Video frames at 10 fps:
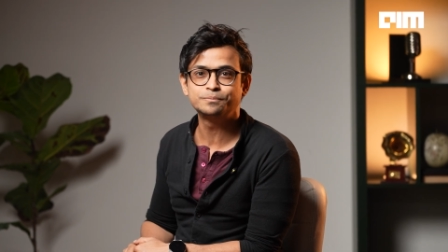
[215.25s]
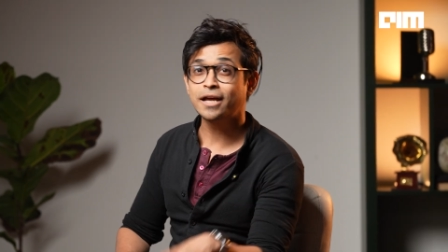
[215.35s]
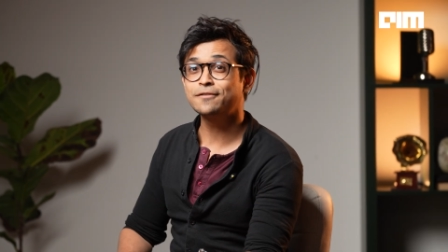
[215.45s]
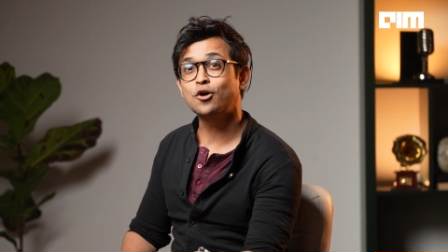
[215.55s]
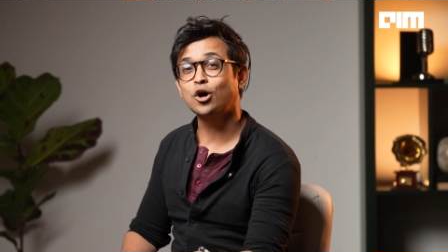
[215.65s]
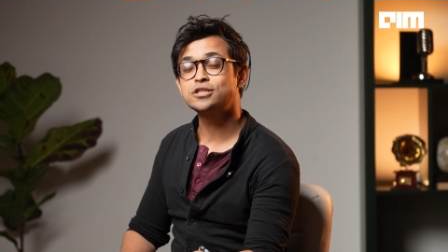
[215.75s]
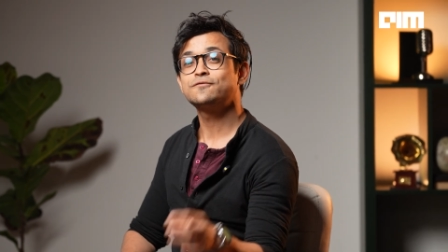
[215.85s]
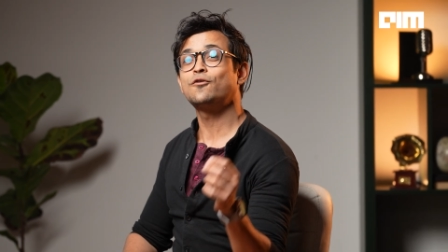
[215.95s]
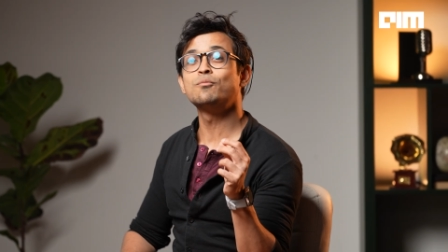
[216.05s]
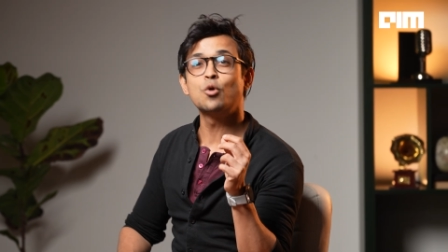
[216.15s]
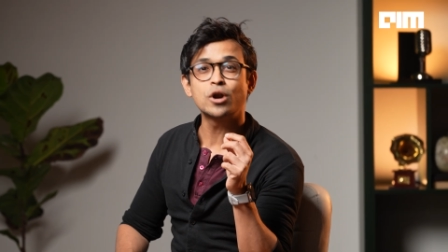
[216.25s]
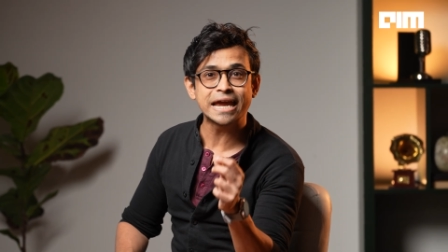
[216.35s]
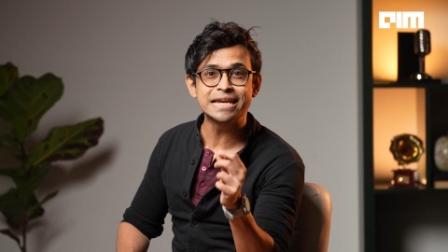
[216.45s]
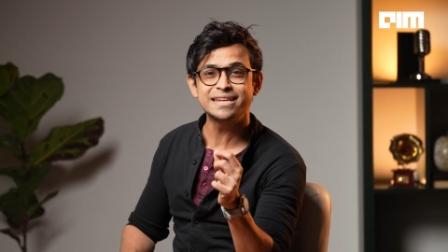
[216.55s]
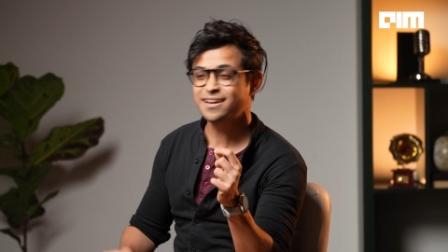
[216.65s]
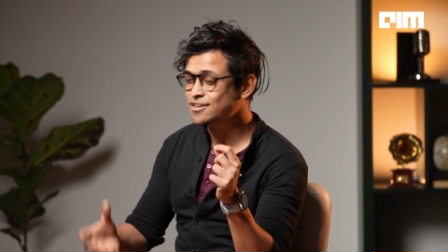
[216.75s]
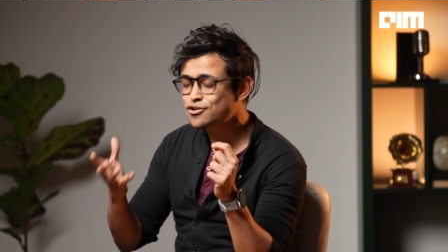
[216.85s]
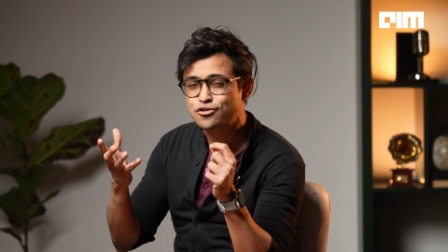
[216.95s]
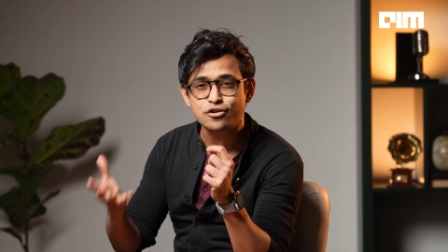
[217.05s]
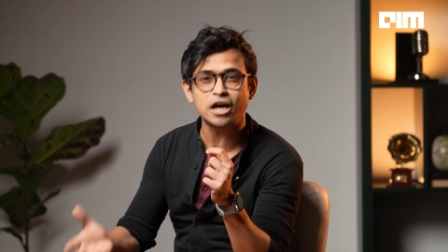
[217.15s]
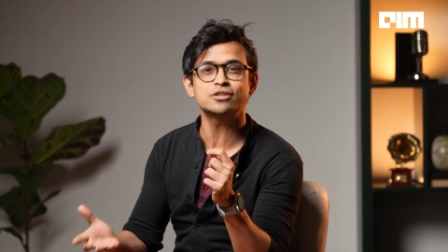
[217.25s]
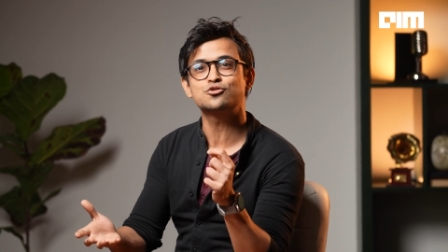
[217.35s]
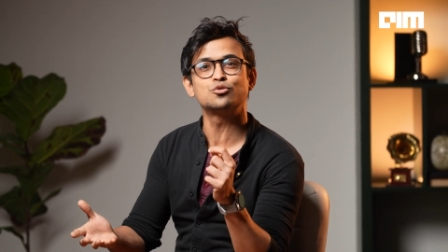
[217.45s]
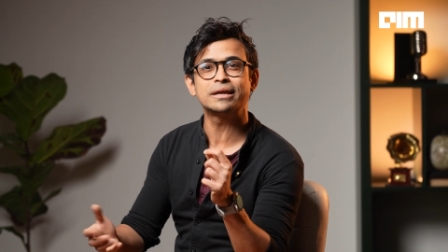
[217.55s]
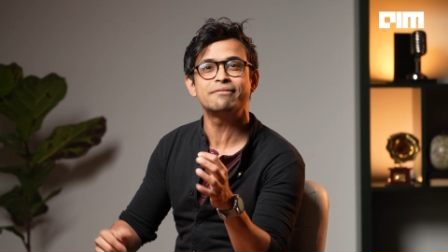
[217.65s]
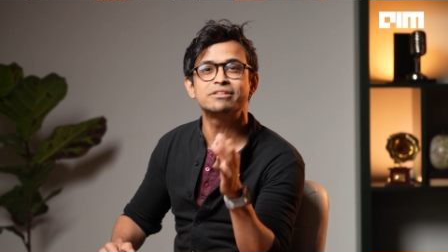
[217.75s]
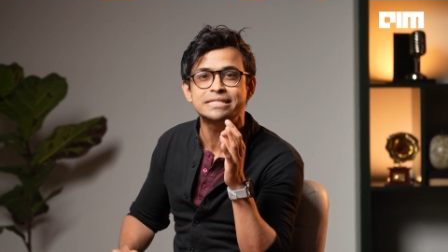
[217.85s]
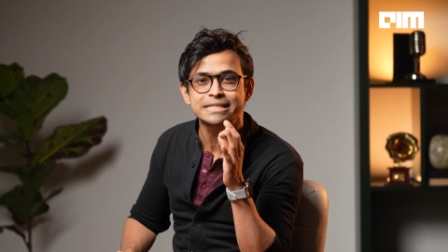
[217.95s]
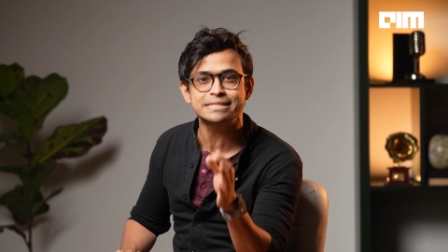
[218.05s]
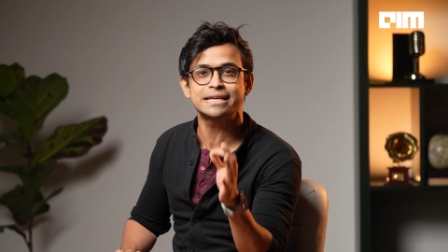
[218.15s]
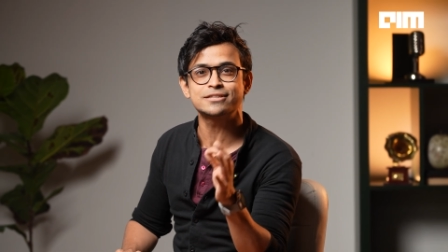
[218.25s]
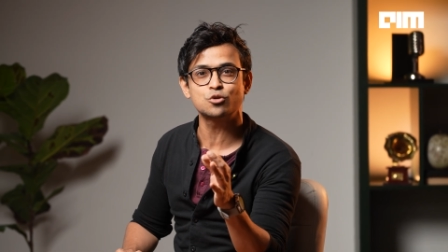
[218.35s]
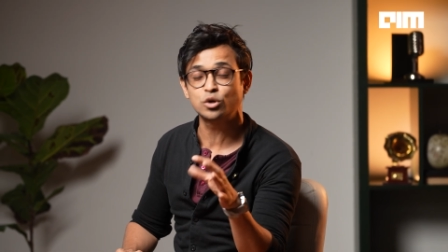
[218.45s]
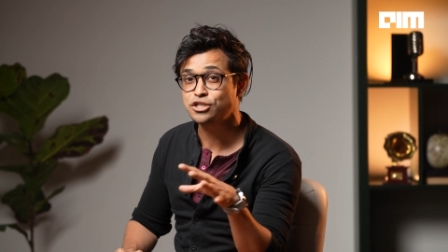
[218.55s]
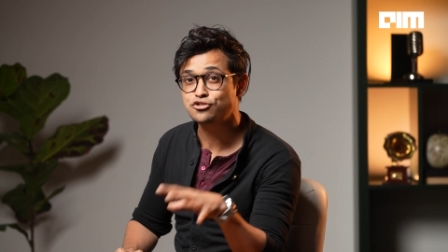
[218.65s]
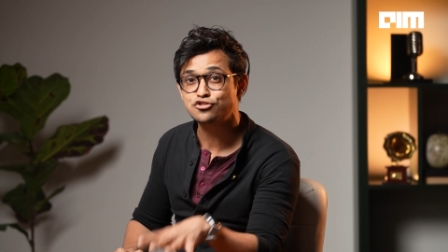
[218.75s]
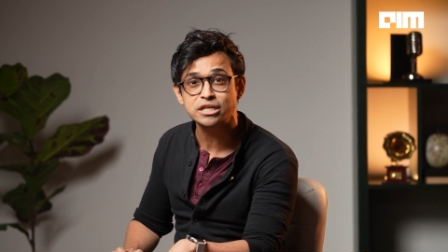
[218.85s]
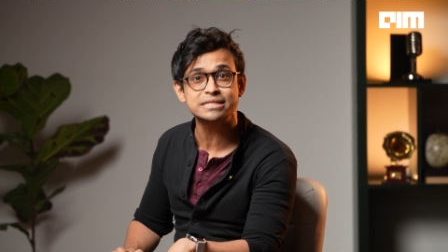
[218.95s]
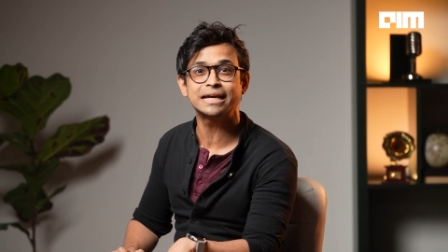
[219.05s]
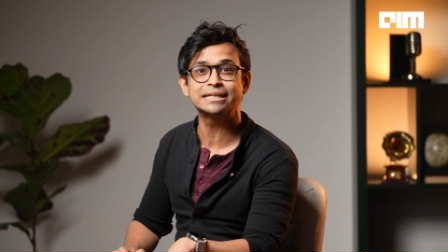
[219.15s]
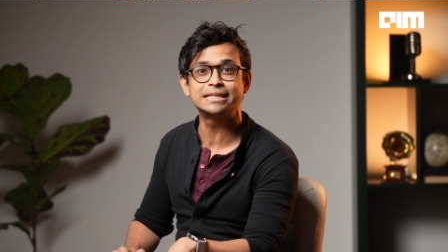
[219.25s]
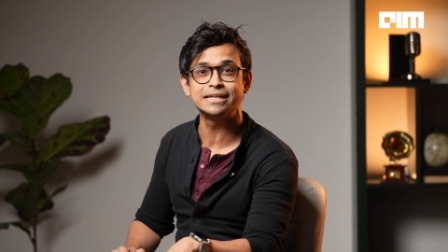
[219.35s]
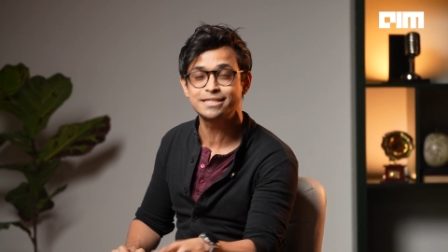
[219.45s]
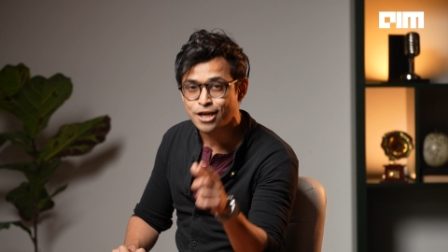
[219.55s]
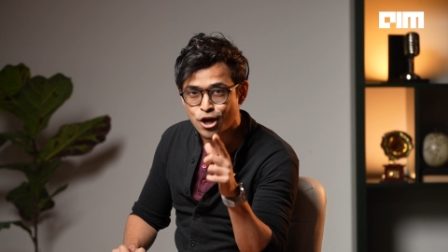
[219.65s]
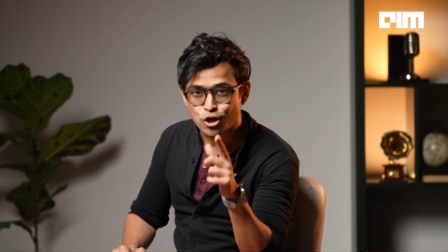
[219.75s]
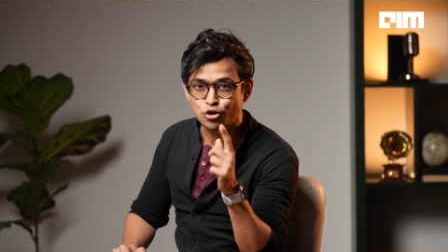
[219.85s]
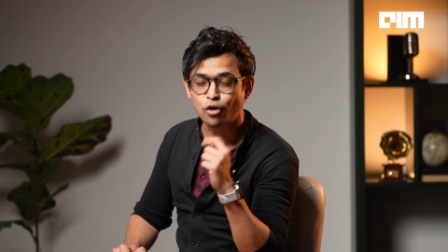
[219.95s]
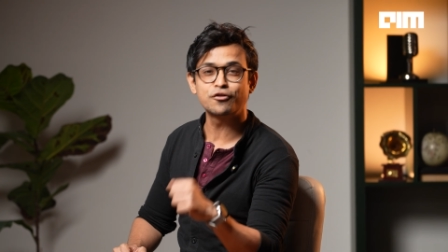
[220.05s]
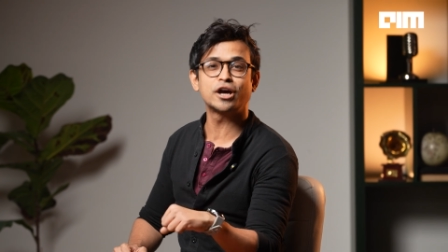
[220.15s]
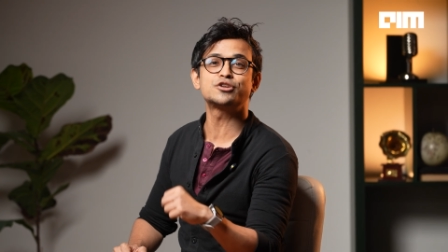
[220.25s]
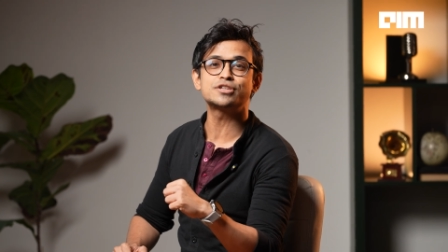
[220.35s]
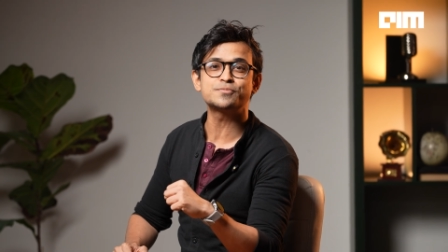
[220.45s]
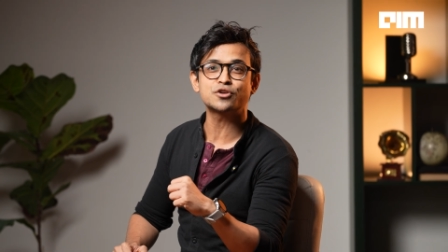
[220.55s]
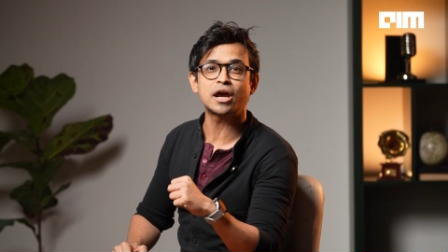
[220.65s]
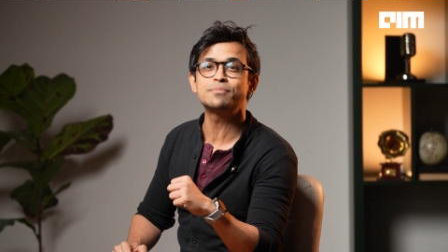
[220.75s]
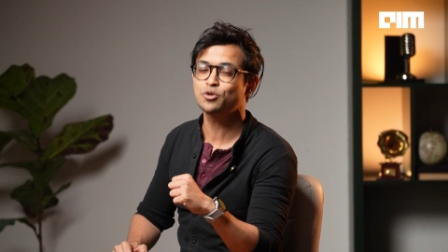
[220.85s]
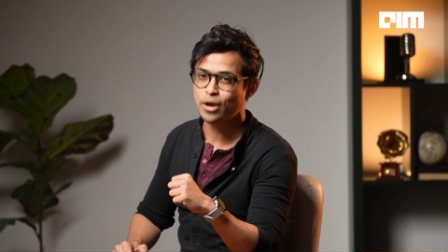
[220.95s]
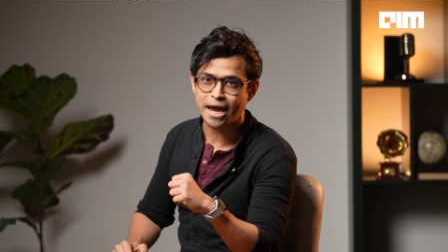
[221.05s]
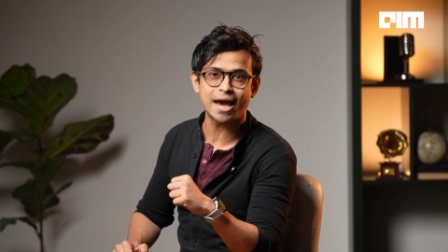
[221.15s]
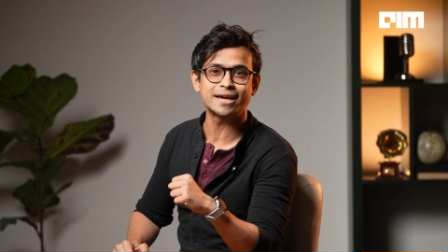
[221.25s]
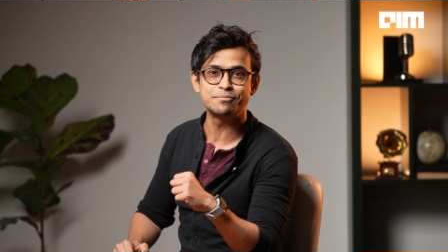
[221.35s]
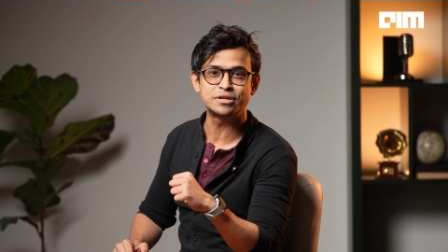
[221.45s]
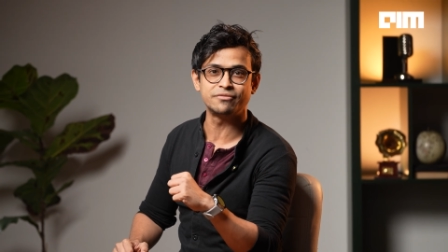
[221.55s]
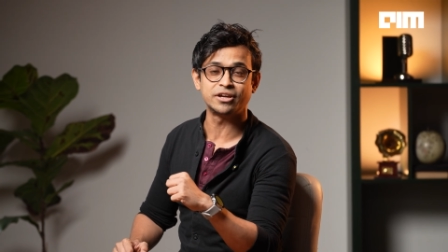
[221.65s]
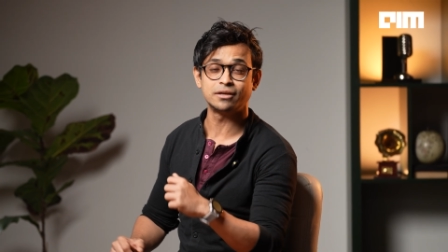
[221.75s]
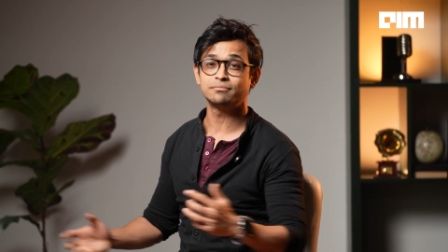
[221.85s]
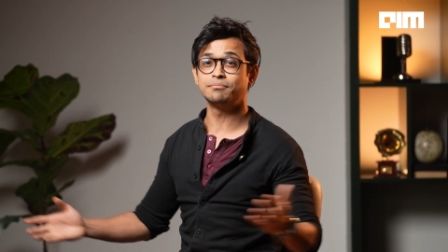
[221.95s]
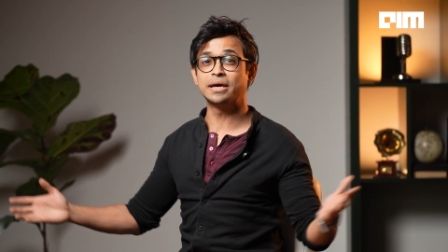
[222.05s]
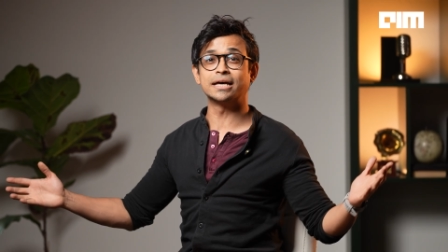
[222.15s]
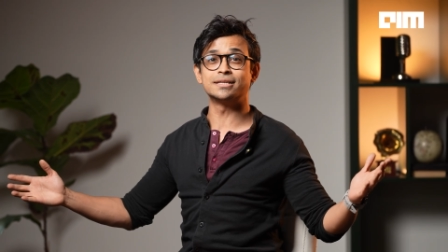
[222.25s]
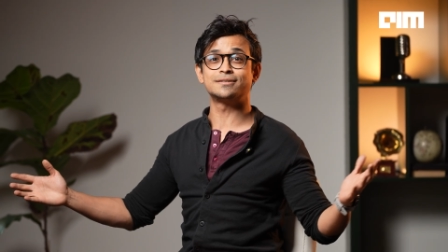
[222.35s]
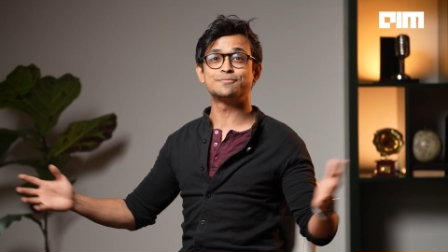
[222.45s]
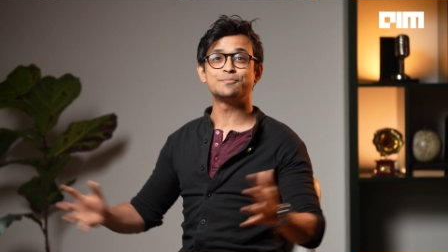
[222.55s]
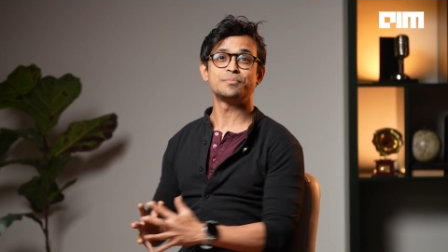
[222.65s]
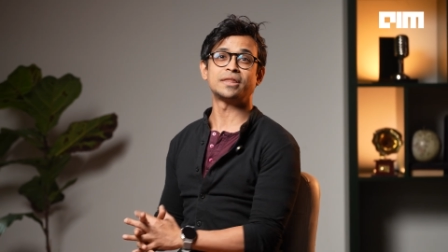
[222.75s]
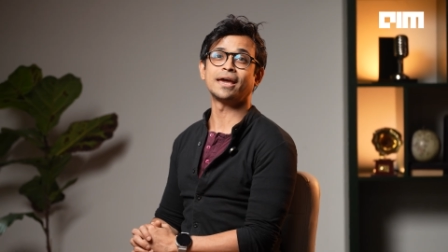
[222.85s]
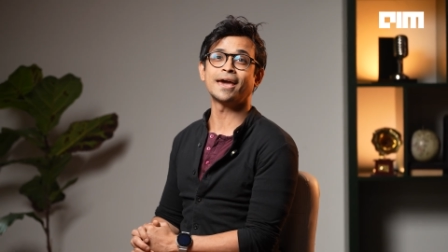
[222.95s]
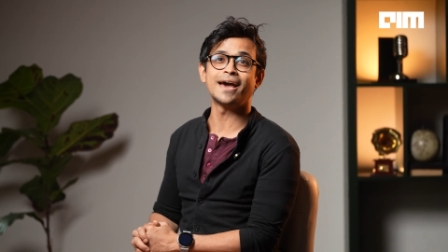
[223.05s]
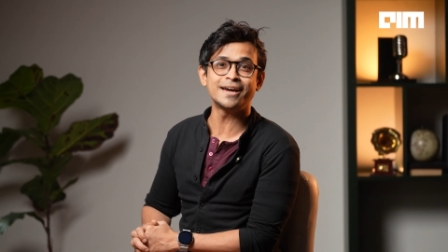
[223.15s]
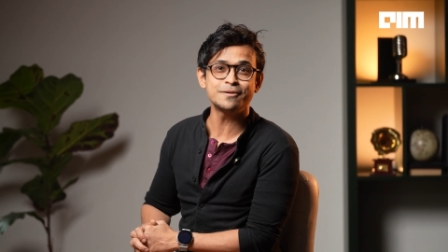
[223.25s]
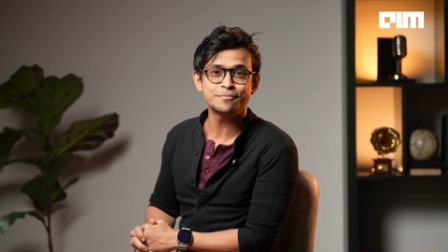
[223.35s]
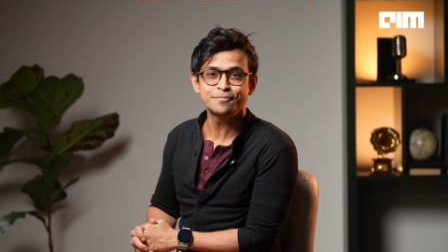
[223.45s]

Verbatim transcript: And of course, for more Indian grassroots level success stories just like these, don't forget to subscribe to AIM TV because think AI,